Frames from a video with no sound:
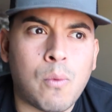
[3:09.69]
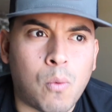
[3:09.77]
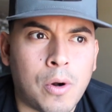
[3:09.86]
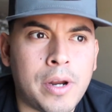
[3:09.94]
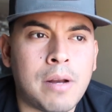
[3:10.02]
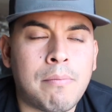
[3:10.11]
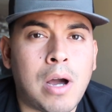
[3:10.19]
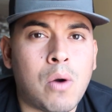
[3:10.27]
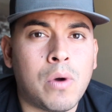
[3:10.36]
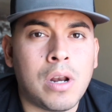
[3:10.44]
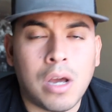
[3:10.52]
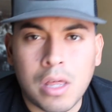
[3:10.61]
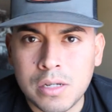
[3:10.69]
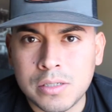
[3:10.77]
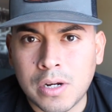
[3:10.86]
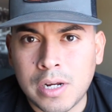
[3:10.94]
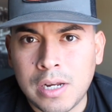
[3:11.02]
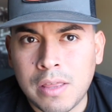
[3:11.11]
worrying about what
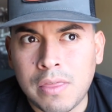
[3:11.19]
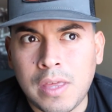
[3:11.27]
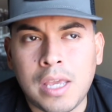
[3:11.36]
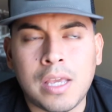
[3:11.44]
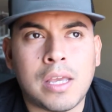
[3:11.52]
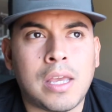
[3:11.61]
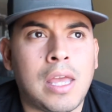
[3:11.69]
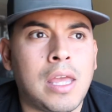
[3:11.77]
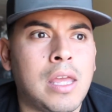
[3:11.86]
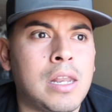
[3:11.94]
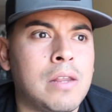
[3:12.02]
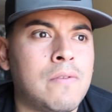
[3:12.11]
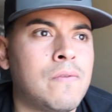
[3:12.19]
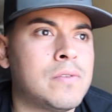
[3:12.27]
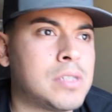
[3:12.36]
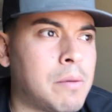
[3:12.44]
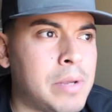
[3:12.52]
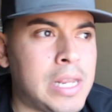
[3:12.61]
others are gonna think and if
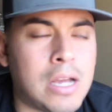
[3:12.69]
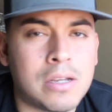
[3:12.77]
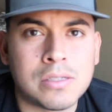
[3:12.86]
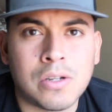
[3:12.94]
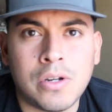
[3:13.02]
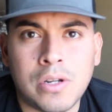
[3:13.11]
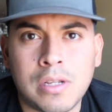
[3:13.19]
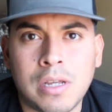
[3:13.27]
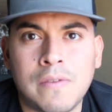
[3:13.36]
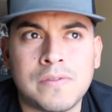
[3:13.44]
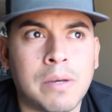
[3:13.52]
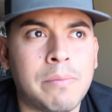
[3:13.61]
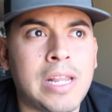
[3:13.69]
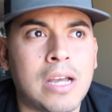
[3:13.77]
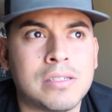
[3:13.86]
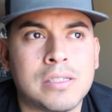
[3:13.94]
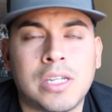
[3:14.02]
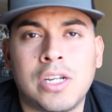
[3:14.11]
somebody else are if somebody
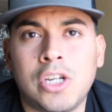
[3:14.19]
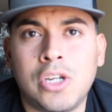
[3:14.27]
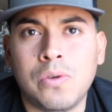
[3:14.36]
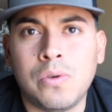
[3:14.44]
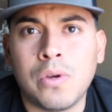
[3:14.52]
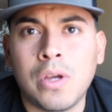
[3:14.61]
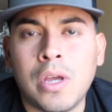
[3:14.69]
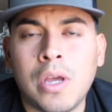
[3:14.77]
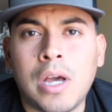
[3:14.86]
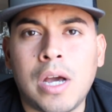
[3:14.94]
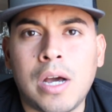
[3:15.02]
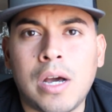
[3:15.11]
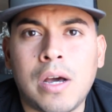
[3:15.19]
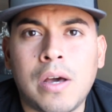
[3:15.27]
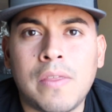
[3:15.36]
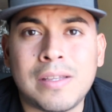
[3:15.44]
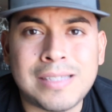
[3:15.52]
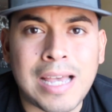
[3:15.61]
else is gonna do
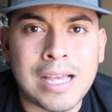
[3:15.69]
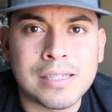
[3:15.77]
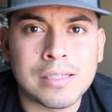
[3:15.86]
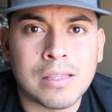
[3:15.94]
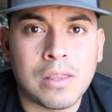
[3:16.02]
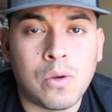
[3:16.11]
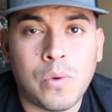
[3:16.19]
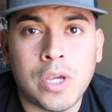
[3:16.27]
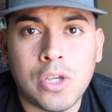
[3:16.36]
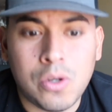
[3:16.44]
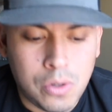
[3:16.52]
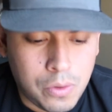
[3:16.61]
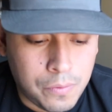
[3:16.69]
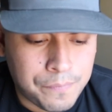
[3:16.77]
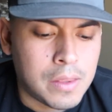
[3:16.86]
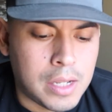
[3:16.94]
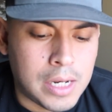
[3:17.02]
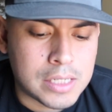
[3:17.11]
uh, the task the way you do.
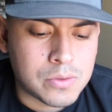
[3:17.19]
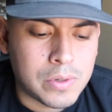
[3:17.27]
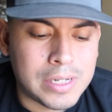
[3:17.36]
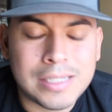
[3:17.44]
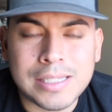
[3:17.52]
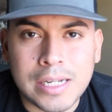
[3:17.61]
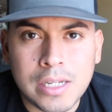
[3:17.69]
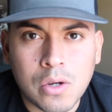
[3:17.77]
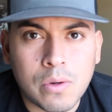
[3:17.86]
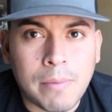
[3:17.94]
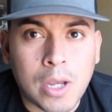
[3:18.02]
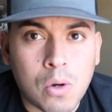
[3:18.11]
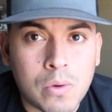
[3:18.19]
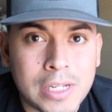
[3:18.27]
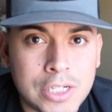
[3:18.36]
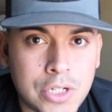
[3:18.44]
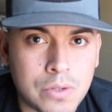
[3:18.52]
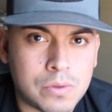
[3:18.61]
The next one is I deal with my own
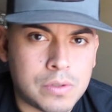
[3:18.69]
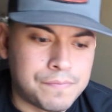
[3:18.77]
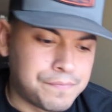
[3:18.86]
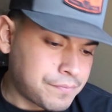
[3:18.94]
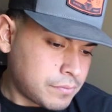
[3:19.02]
issues.